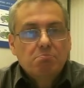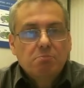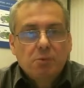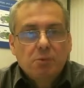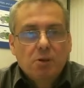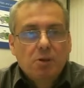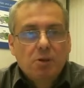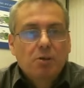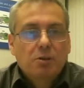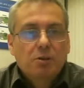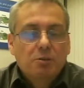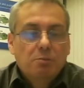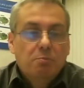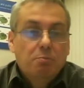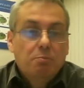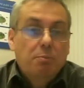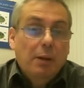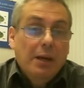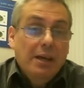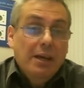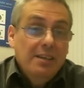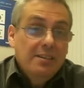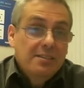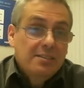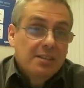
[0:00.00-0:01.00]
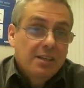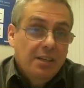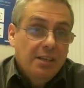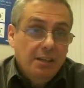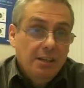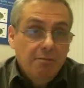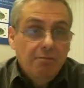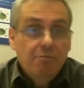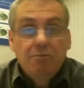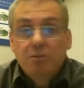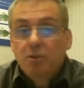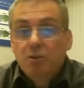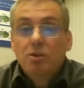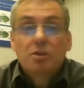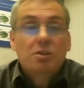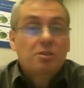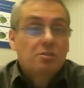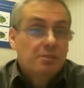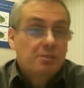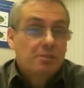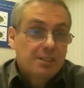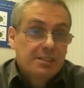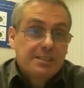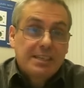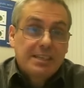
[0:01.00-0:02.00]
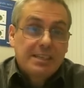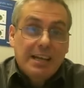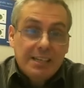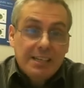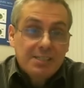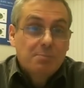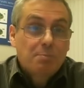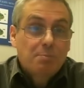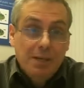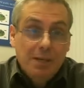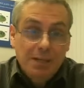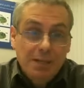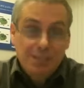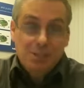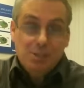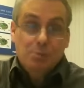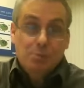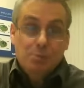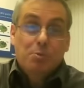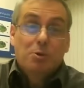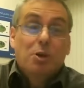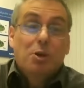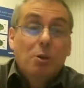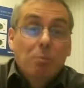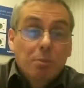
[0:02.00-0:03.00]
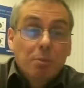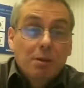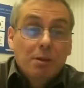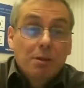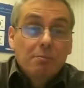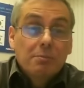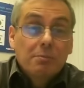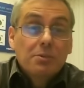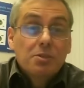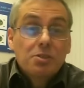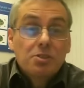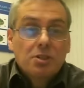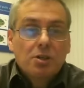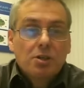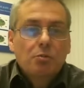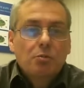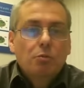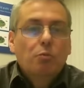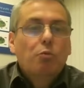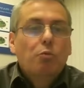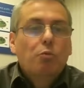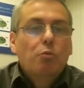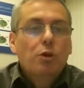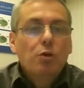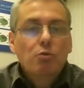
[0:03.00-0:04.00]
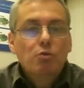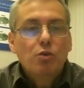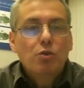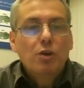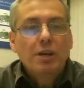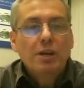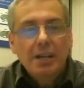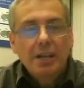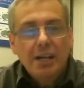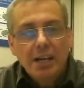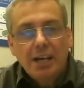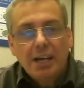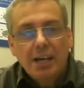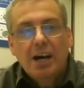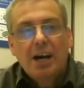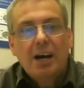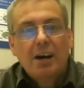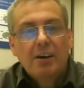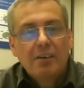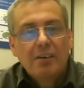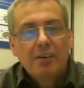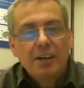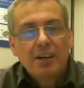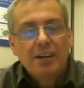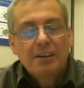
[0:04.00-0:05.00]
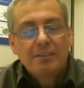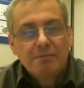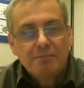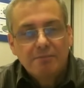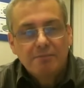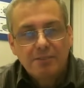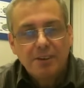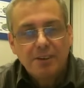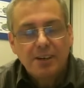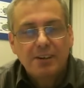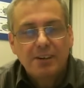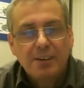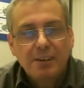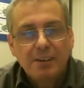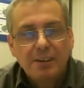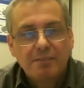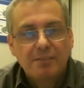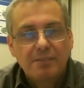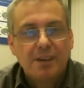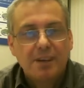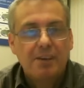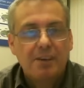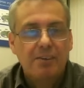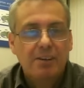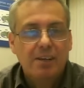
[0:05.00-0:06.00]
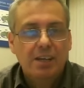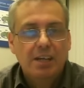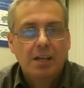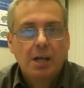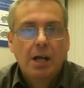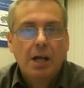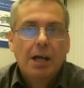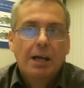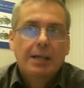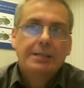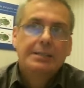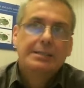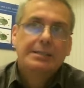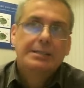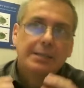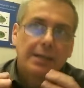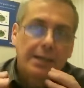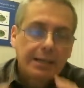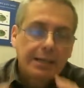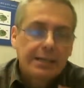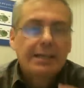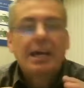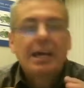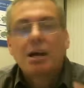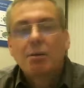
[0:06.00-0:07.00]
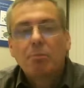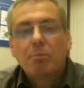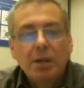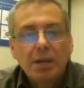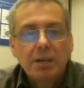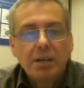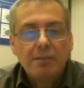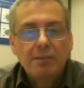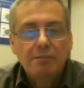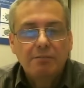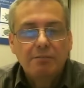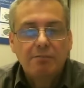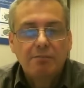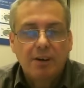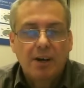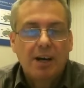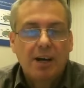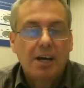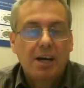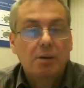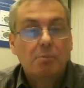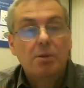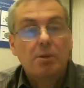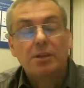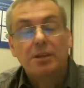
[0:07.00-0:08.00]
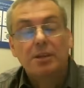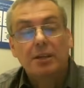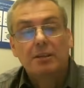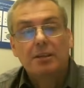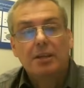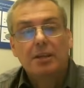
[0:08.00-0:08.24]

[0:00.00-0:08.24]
going to basically further exacerbate the problem. So we really are in a very, very dynamic environment.